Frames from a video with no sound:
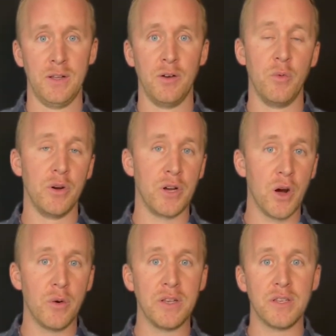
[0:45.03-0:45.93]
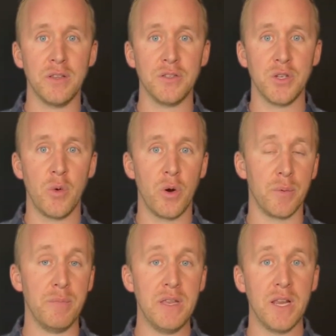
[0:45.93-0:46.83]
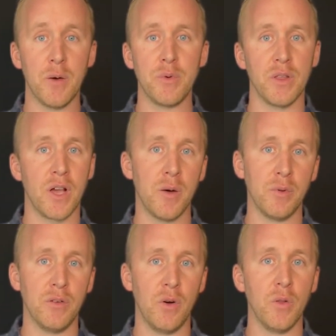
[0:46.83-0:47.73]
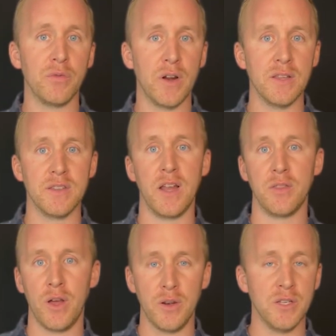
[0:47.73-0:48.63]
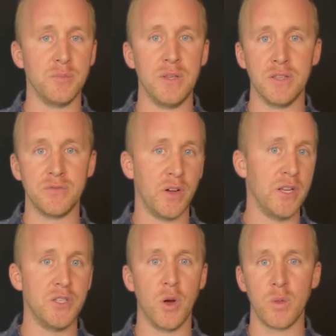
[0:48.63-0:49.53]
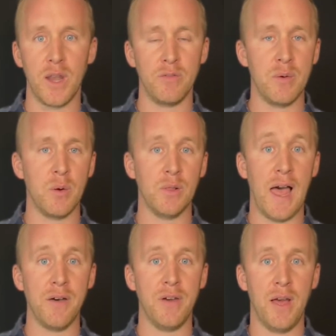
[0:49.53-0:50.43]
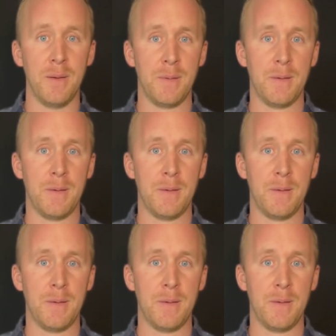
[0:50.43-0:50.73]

We were going to the zoo. We were meeting up with a couple of old friends, and I thought it would just be this funny joke that everybody would laugh at.